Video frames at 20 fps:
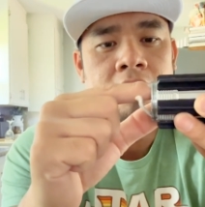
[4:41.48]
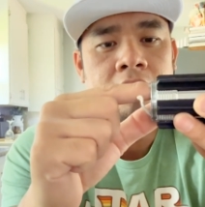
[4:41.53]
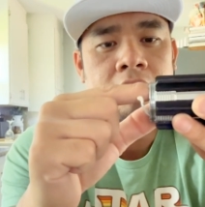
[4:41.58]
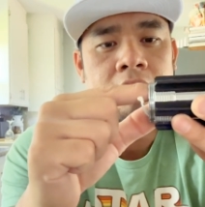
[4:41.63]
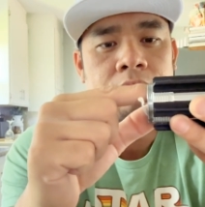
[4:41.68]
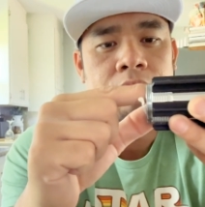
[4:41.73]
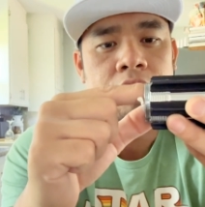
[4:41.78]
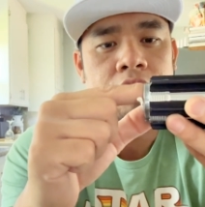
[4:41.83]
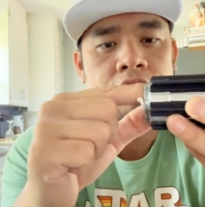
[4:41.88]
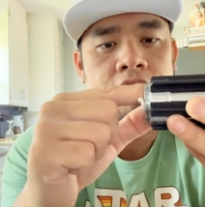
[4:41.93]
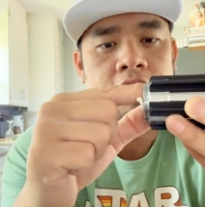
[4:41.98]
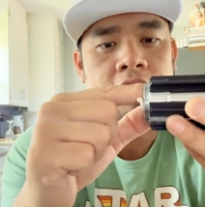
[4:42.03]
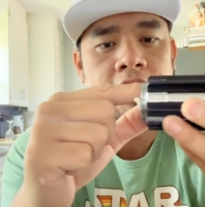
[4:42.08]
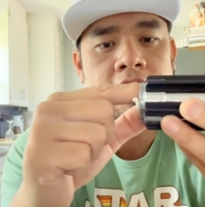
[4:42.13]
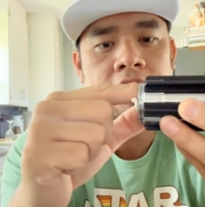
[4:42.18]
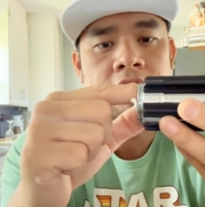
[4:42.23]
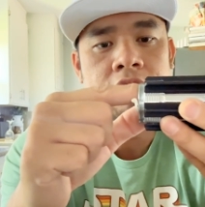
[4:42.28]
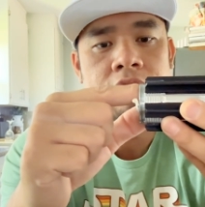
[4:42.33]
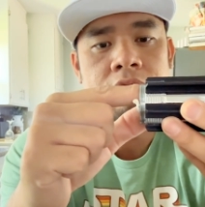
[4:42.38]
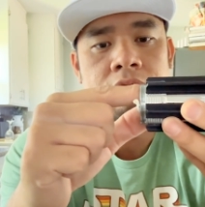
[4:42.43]
Push it
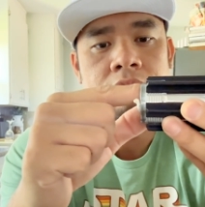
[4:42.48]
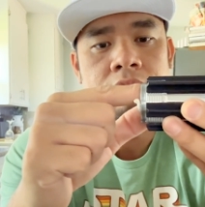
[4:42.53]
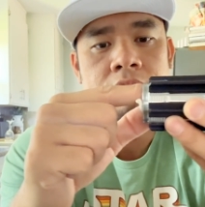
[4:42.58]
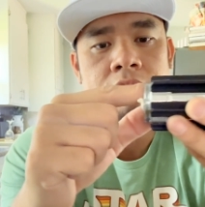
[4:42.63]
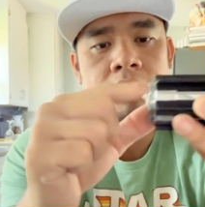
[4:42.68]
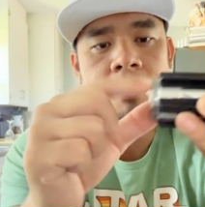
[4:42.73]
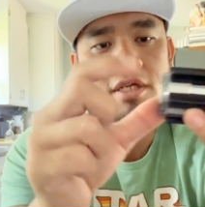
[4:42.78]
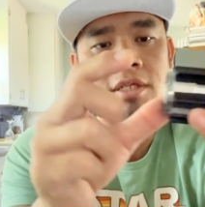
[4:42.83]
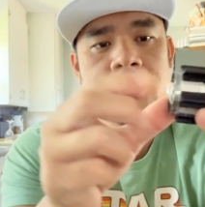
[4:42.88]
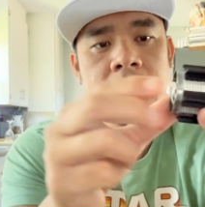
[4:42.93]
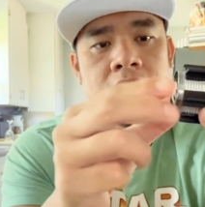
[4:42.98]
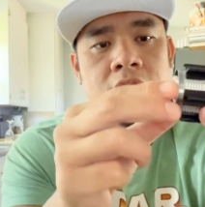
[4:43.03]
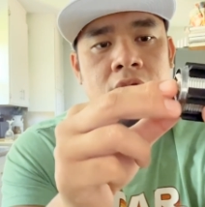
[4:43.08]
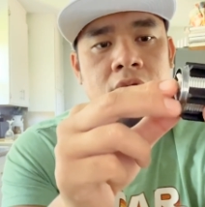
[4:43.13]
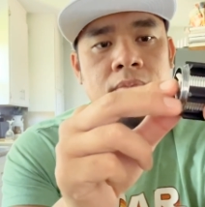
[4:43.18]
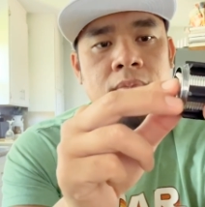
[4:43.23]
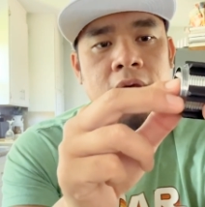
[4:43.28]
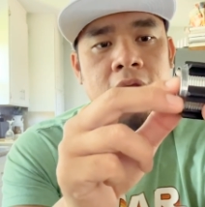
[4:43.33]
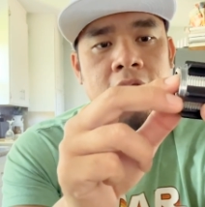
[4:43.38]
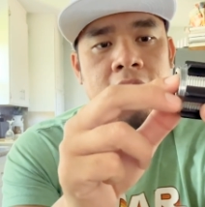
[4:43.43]
in just a little
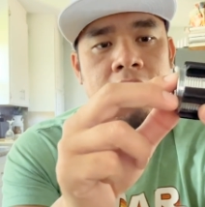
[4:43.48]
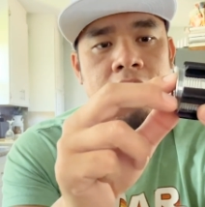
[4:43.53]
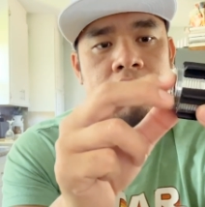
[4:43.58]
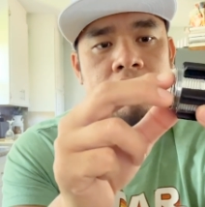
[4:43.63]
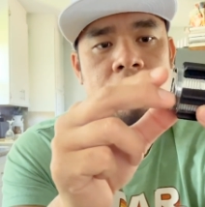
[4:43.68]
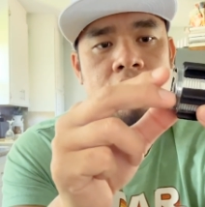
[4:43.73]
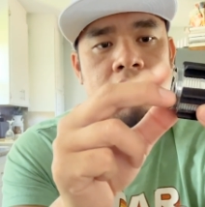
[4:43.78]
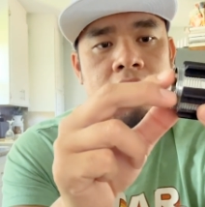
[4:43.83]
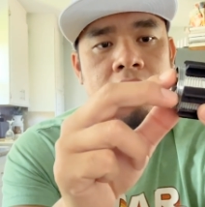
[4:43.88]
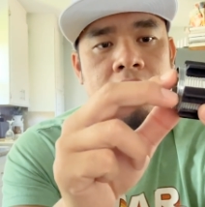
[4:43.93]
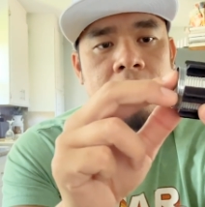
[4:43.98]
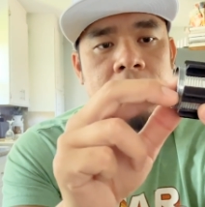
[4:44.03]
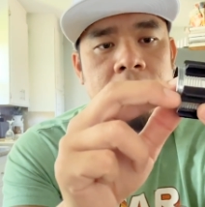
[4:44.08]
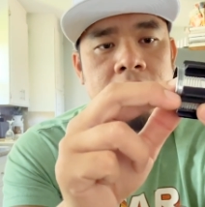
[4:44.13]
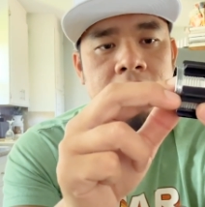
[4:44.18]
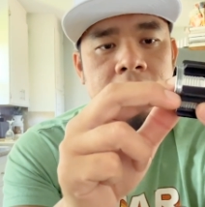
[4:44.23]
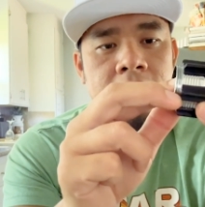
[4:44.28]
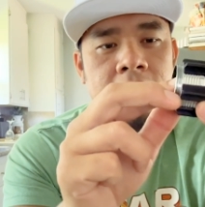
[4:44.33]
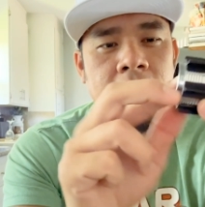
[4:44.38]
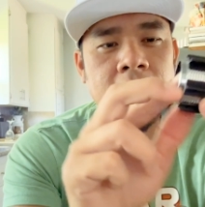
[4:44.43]
bit, and it should
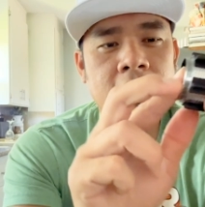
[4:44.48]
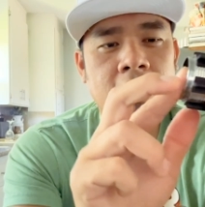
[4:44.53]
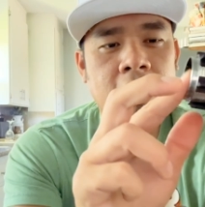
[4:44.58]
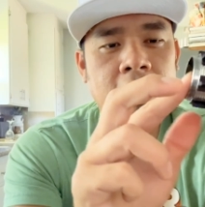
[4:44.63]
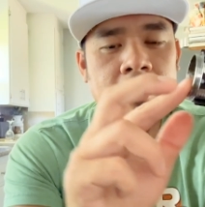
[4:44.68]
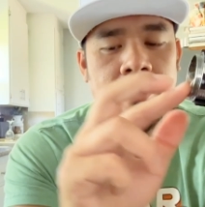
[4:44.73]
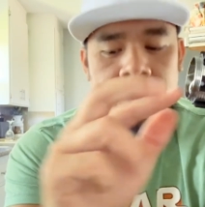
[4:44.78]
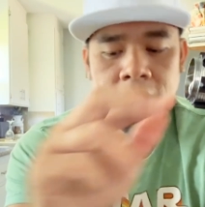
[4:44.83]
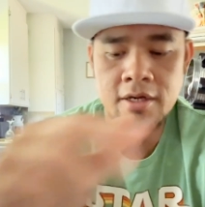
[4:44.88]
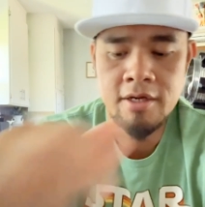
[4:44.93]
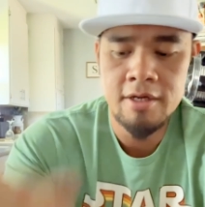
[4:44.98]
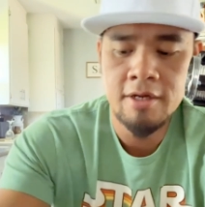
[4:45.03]
stay there.